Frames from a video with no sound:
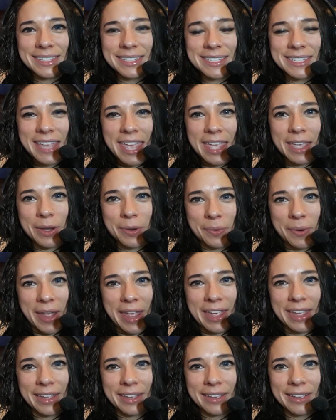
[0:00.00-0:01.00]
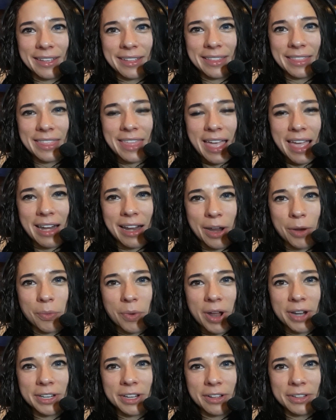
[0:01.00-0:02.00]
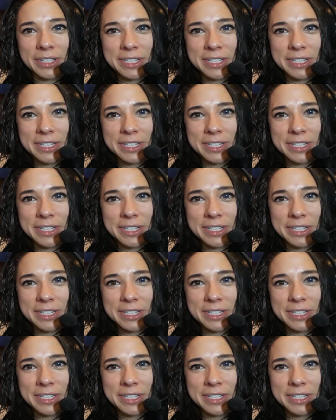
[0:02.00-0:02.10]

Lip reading: takeaway that I want y'all